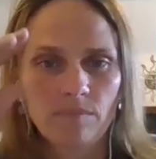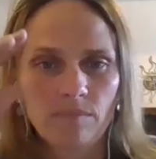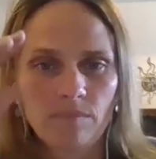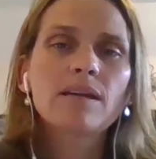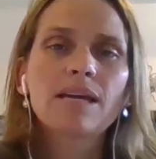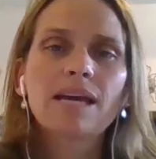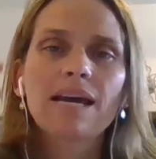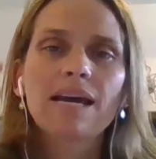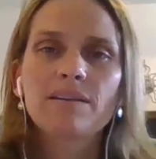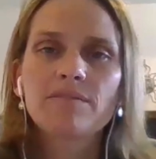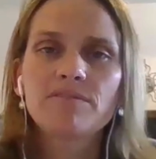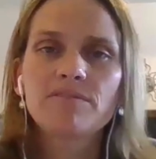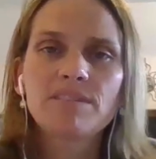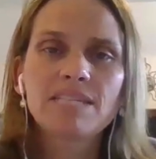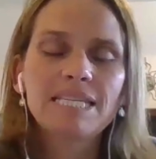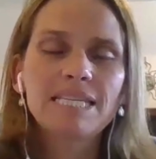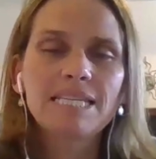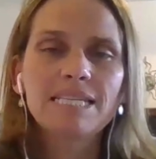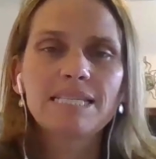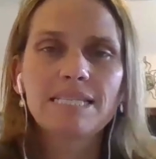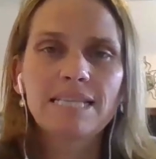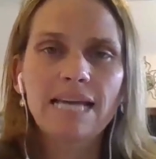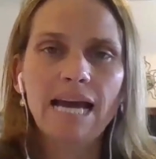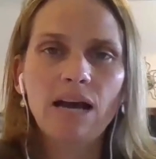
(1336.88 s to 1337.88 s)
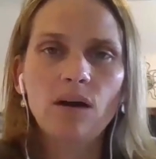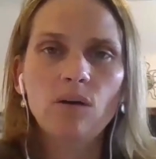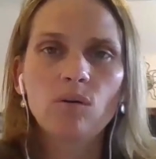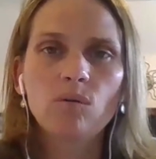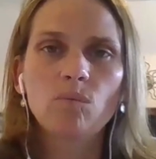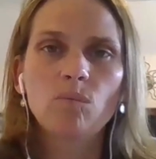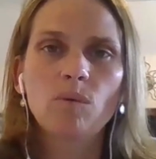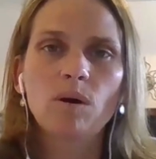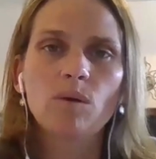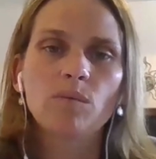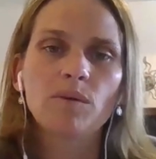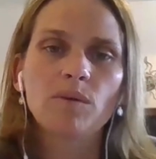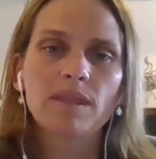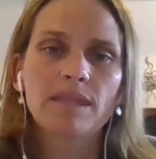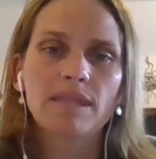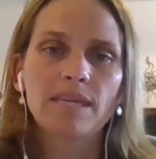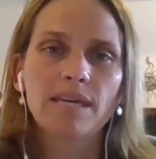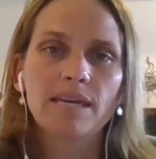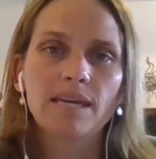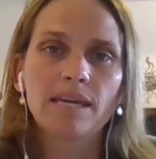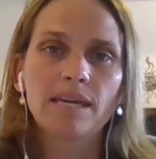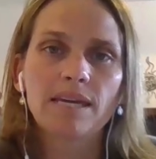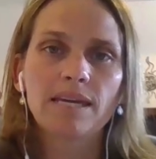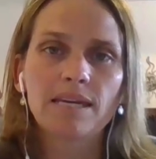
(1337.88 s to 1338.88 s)
can kind of tease out what we
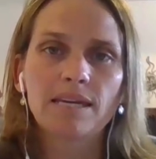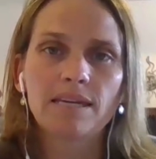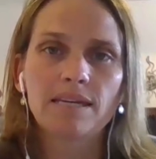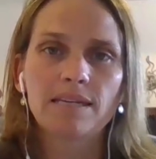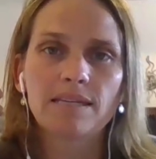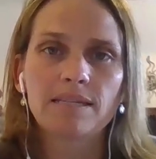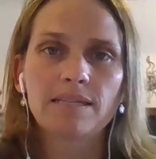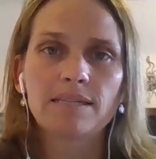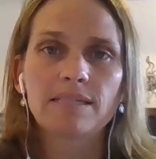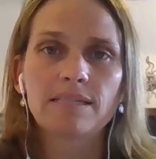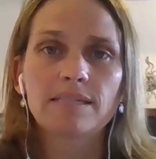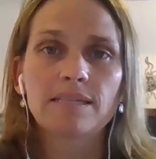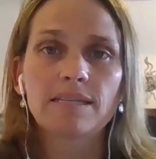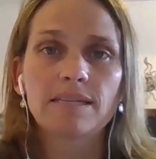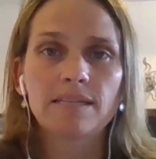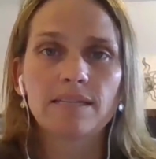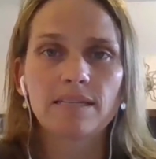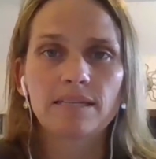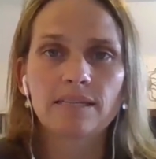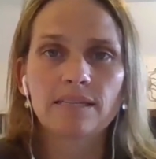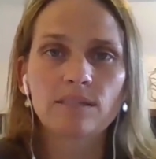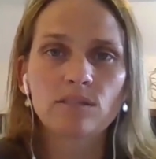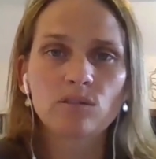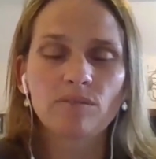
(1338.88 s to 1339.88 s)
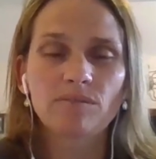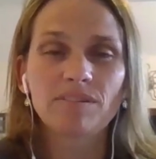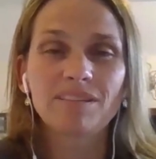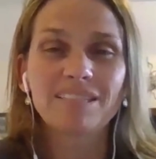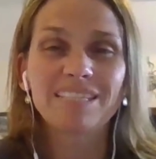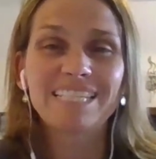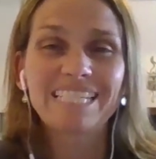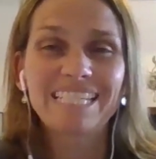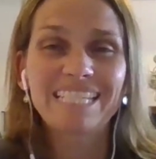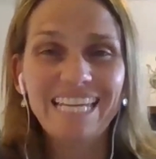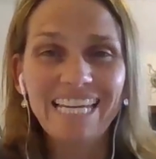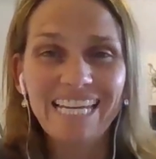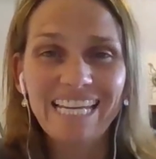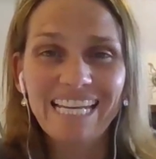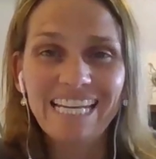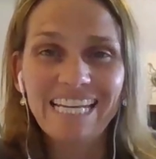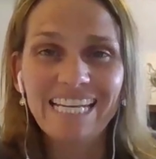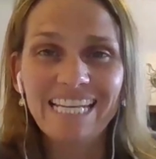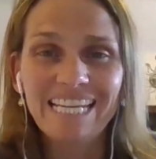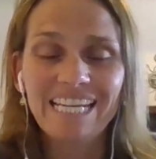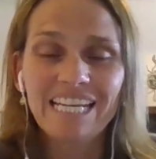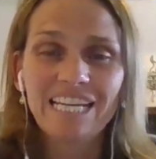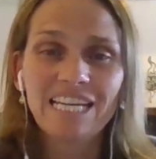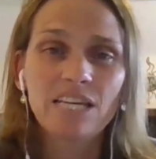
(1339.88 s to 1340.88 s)
think is sort of a
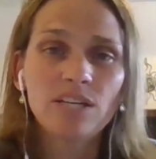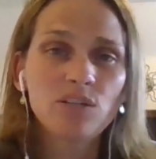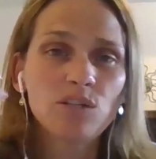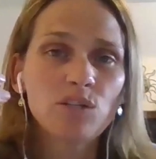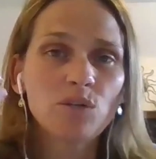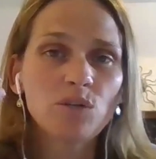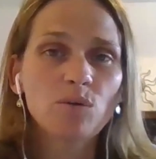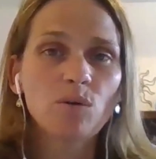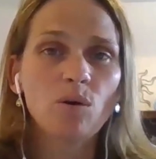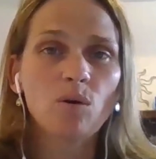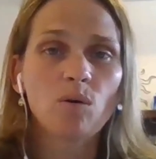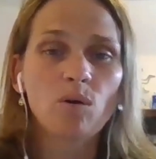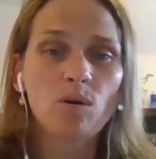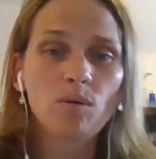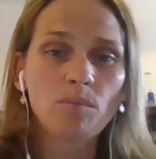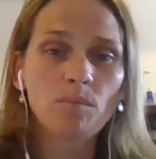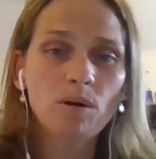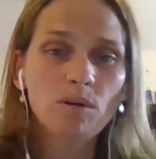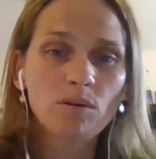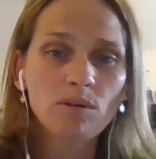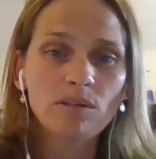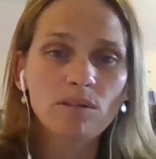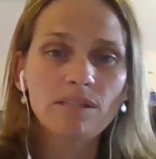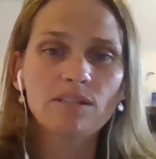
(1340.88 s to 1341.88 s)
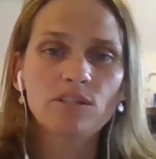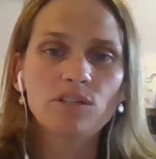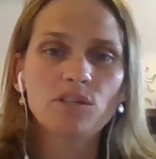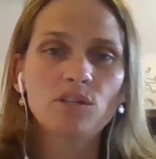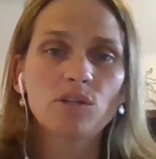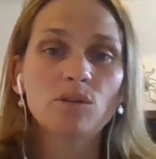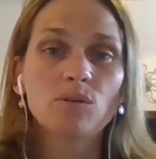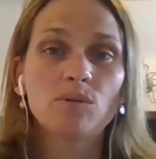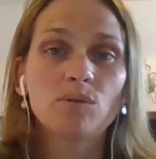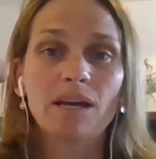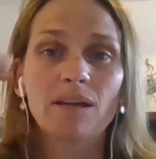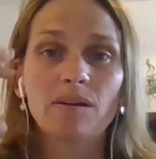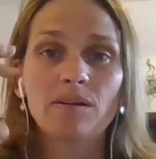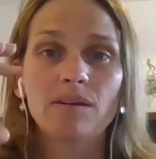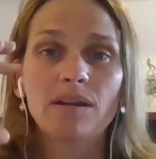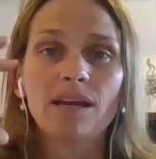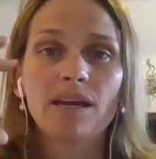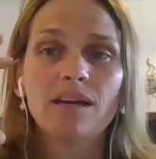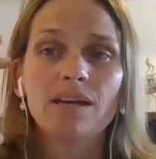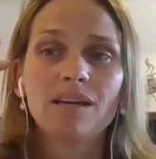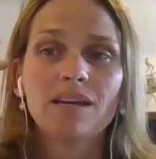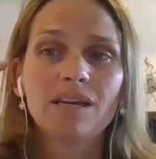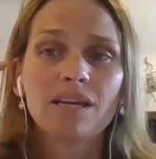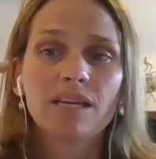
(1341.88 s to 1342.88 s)
skin issue, a hormonal issue. And,
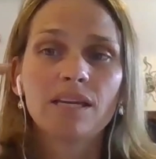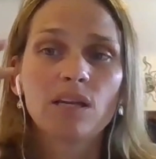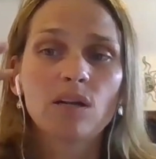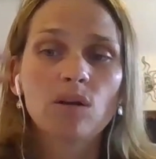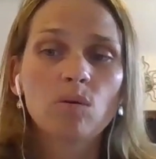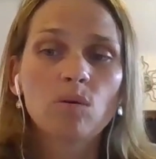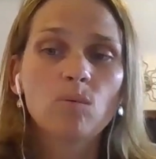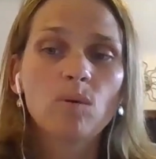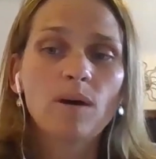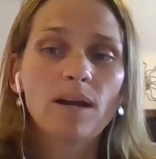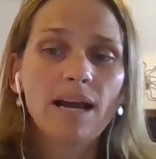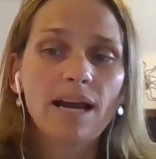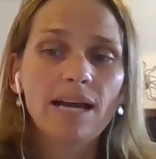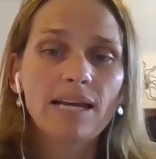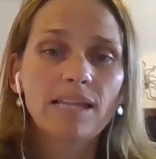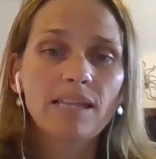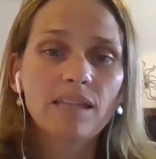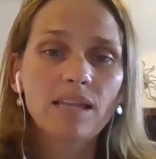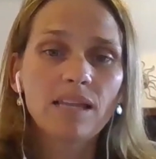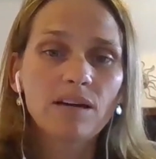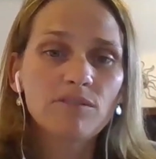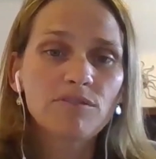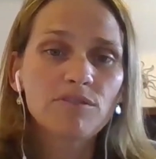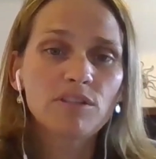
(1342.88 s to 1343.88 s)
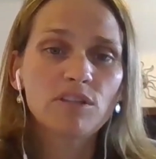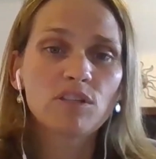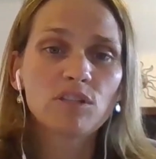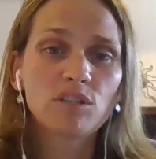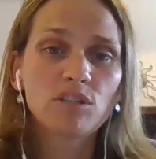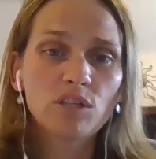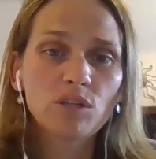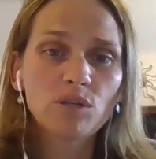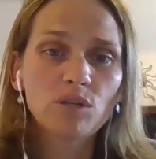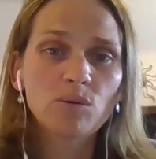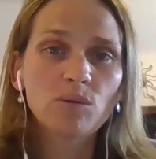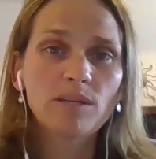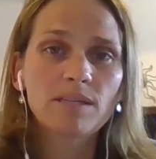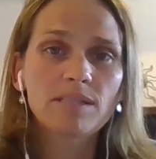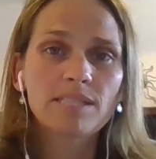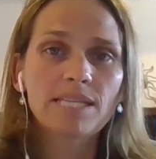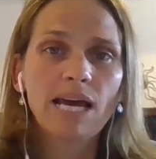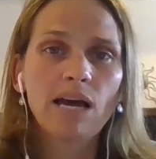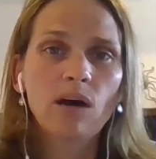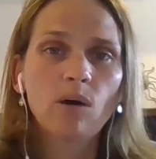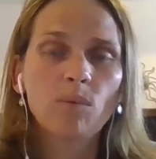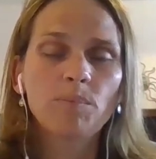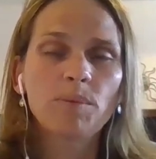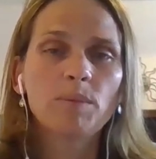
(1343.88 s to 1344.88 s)
you know, what I love to do is
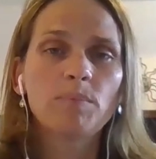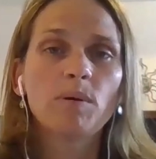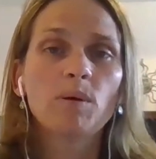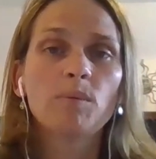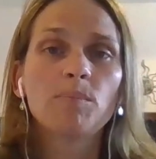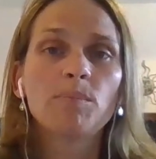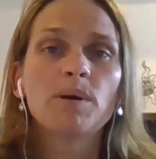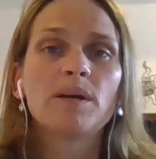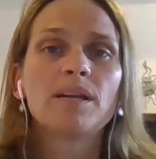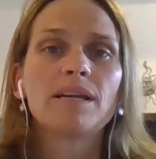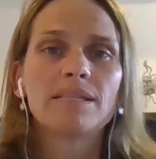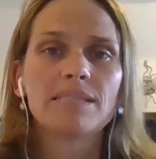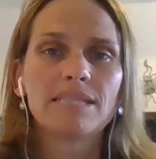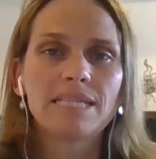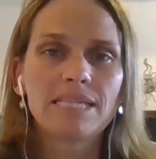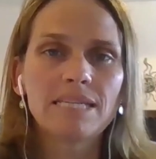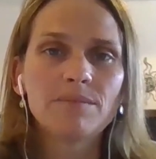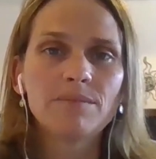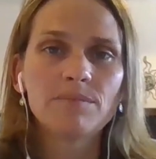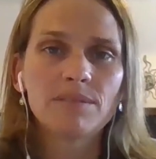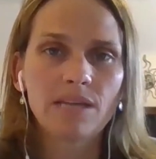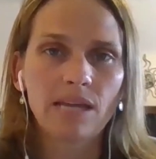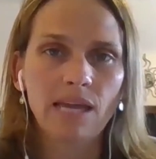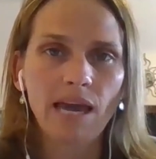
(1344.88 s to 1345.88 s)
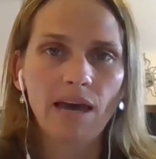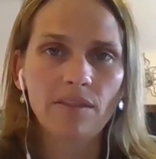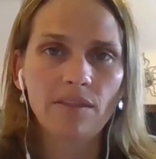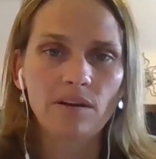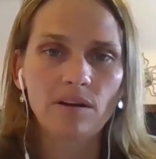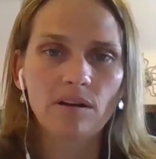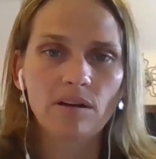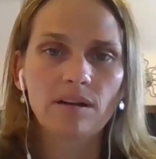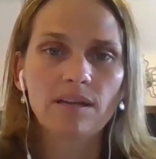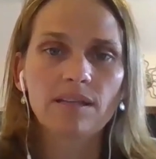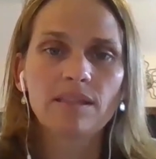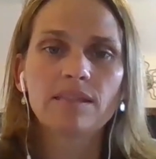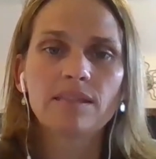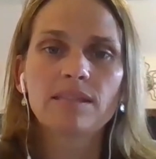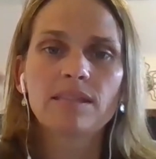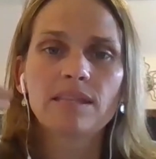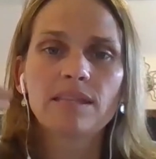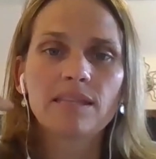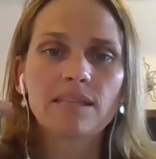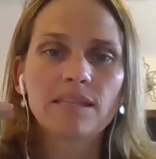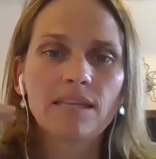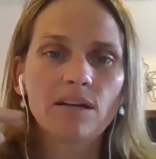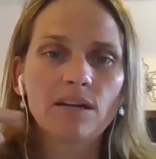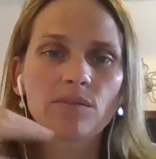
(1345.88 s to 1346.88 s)
help people put a team together. And,
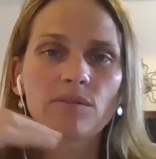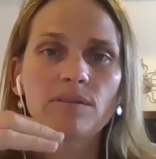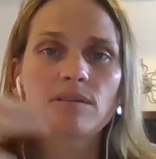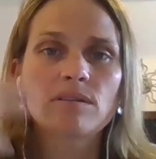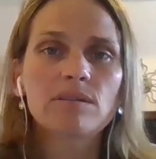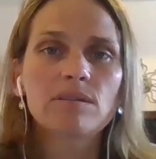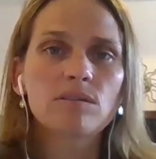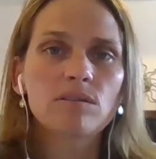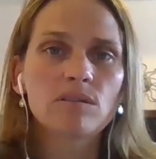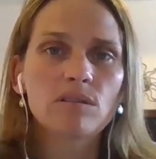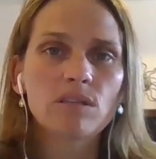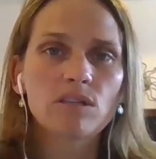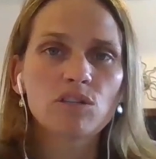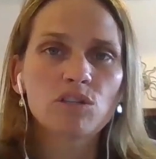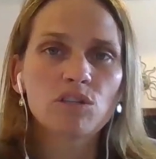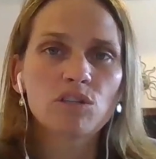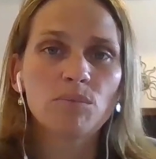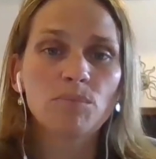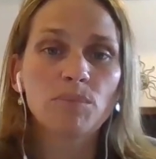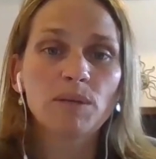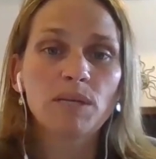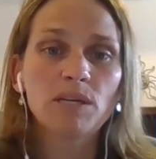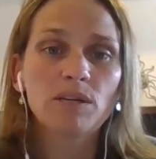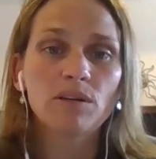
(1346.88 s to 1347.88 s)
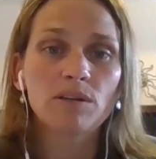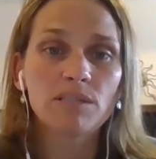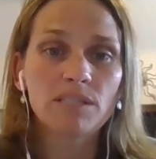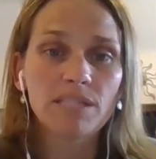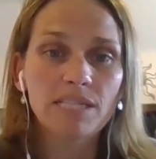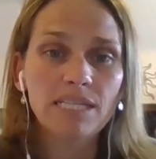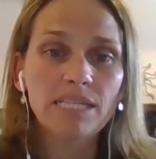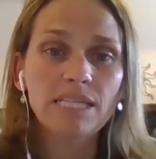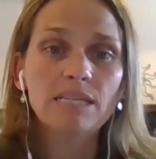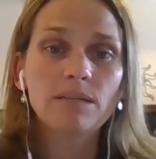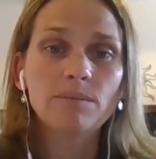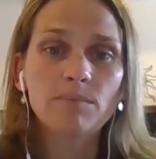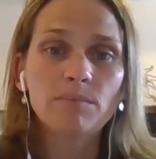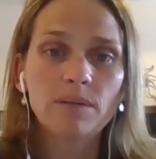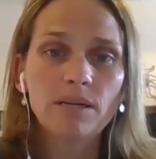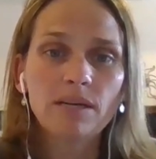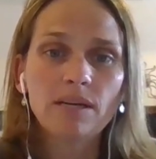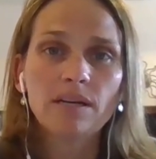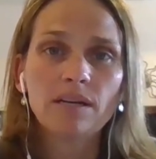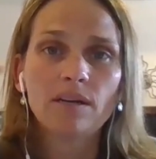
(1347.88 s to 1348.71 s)
you know, this should be your team